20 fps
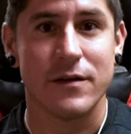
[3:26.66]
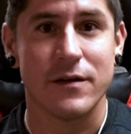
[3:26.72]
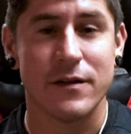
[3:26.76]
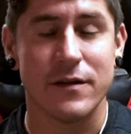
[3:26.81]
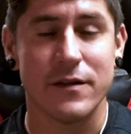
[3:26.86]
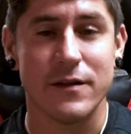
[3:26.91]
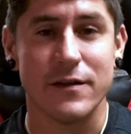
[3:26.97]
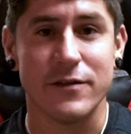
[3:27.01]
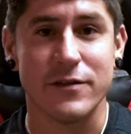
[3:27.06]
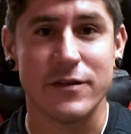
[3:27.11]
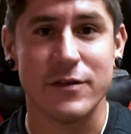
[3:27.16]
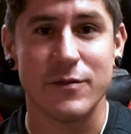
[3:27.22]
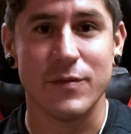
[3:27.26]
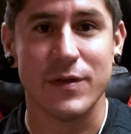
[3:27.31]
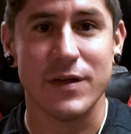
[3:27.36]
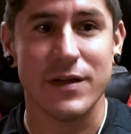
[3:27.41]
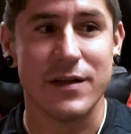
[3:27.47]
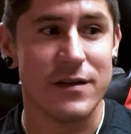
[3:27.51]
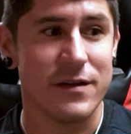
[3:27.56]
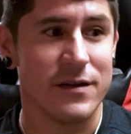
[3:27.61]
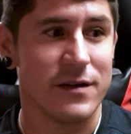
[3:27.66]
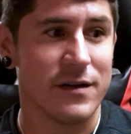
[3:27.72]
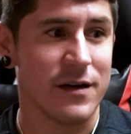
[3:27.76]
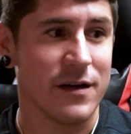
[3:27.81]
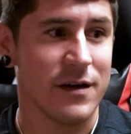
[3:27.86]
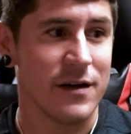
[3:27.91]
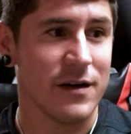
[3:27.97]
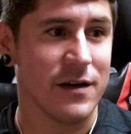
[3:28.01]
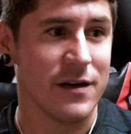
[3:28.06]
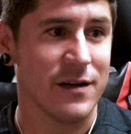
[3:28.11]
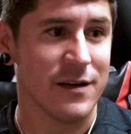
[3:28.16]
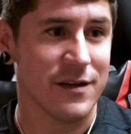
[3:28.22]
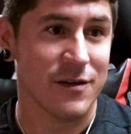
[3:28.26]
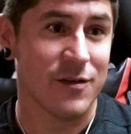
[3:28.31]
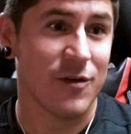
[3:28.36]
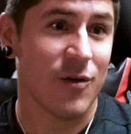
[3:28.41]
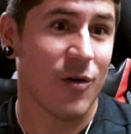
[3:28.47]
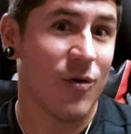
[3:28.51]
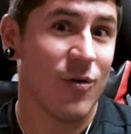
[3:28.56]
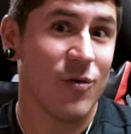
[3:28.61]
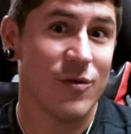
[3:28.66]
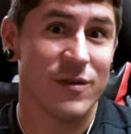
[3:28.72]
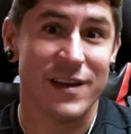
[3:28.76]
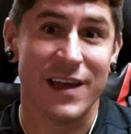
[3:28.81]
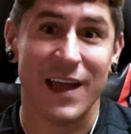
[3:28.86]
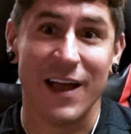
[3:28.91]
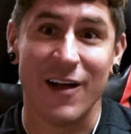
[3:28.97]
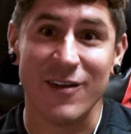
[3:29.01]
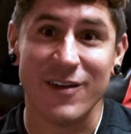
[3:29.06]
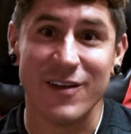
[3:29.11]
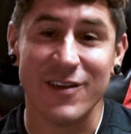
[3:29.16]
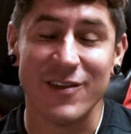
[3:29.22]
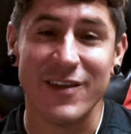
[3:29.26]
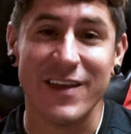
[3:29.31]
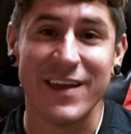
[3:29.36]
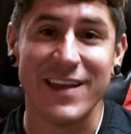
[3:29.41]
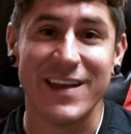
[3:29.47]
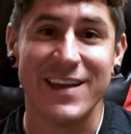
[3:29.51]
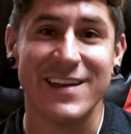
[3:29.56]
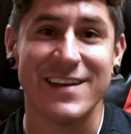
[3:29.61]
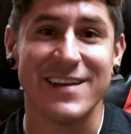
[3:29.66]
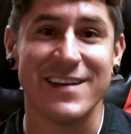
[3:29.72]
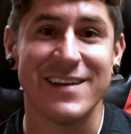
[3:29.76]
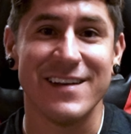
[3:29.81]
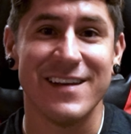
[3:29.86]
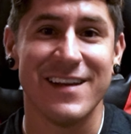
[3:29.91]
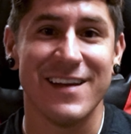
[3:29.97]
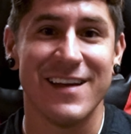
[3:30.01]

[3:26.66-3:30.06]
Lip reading: This should be a cold, calculated,